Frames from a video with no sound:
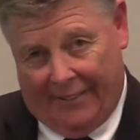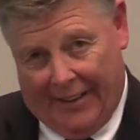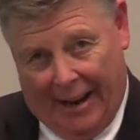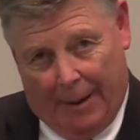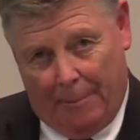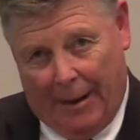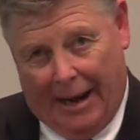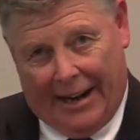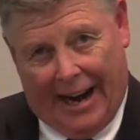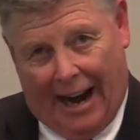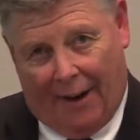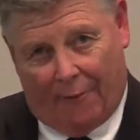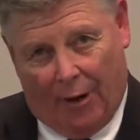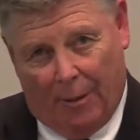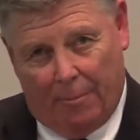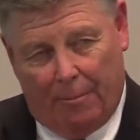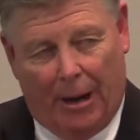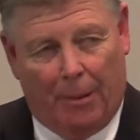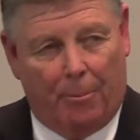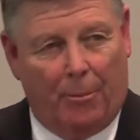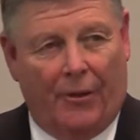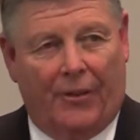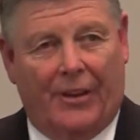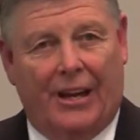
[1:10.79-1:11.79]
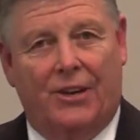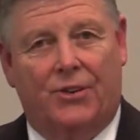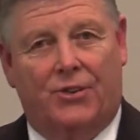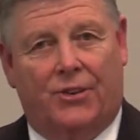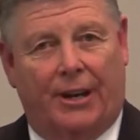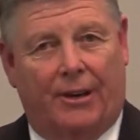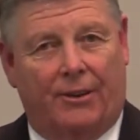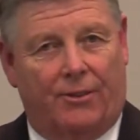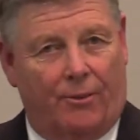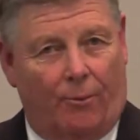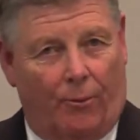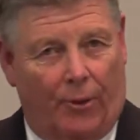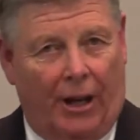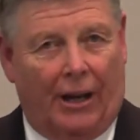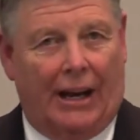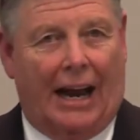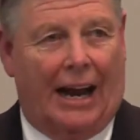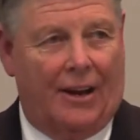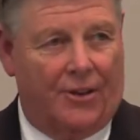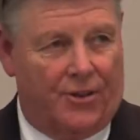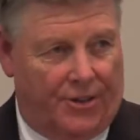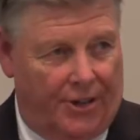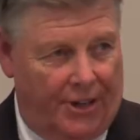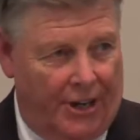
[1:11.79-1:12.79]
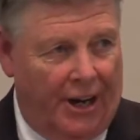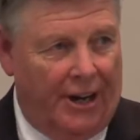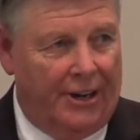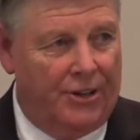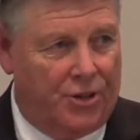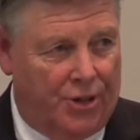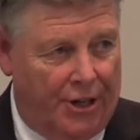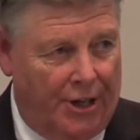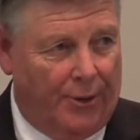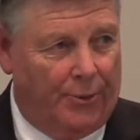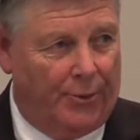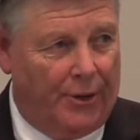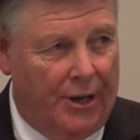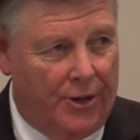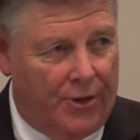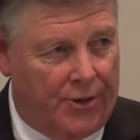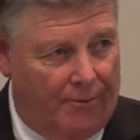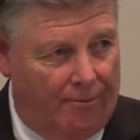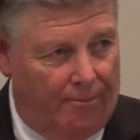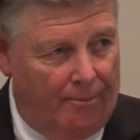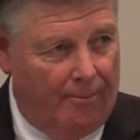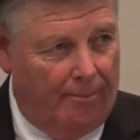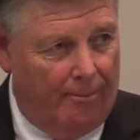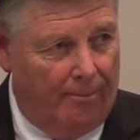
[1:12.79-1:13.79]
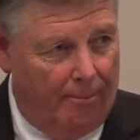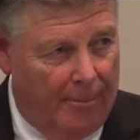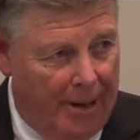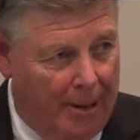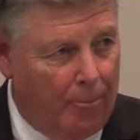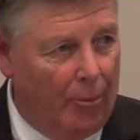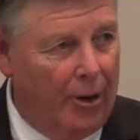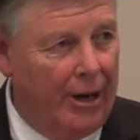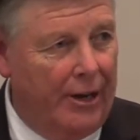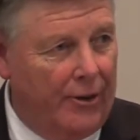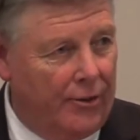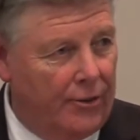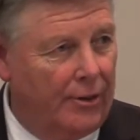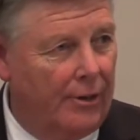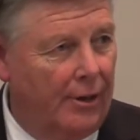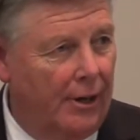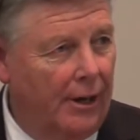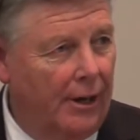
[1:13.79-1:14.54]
They may not remember this and realize young children's memories,